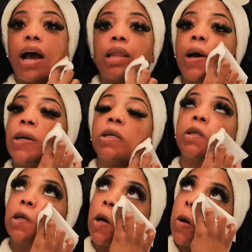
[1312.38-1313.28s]
eyeliner
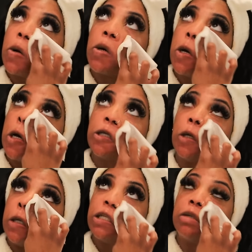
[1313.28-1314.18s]
is gone.
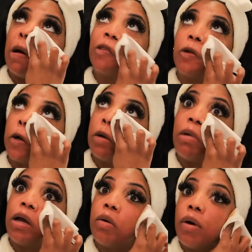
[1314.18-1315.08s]
So this is my third
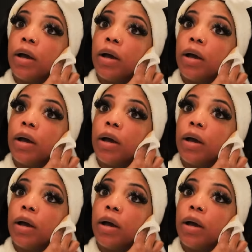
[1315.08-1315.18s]
makeup